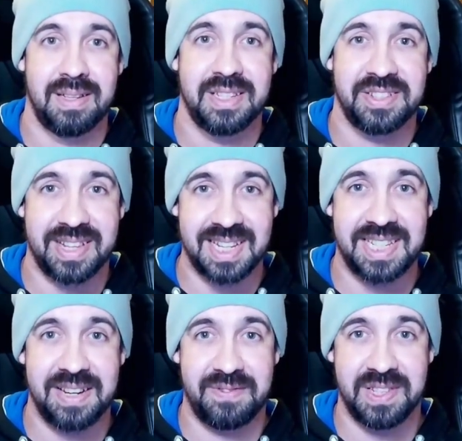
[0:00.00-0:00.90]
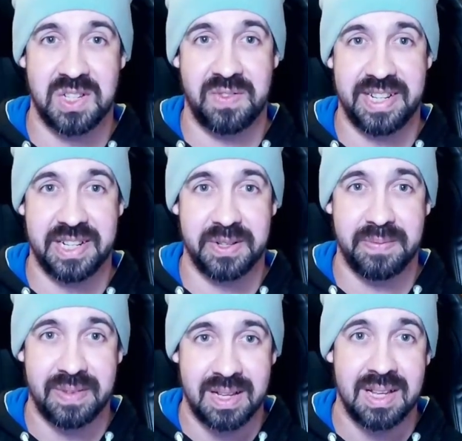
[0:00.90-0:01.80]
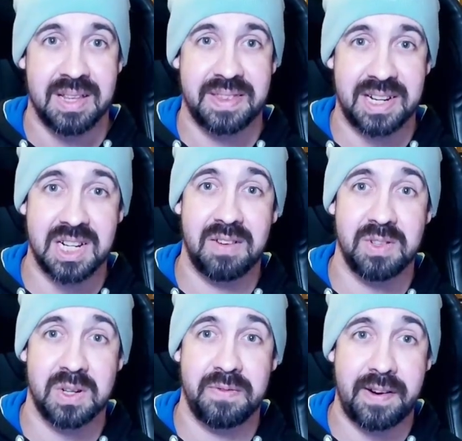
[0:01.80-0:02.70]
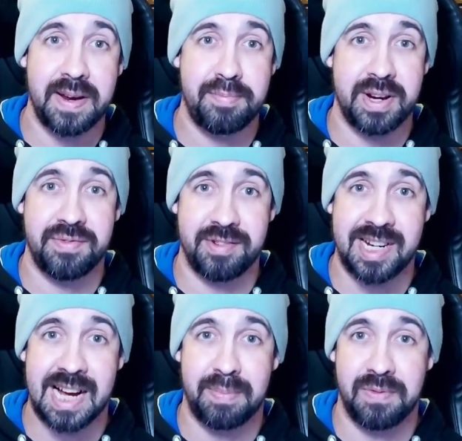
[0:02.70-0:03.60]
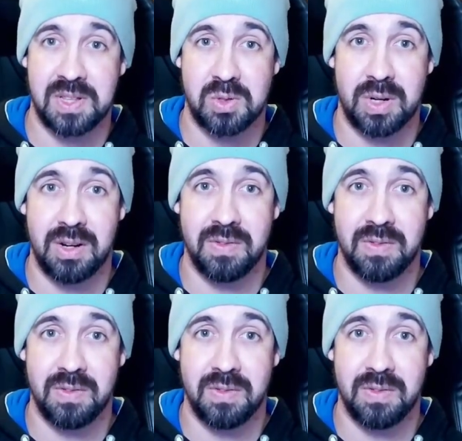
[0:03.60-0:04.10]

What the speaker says: So that's it for this video. That covers our very brief recap of the 12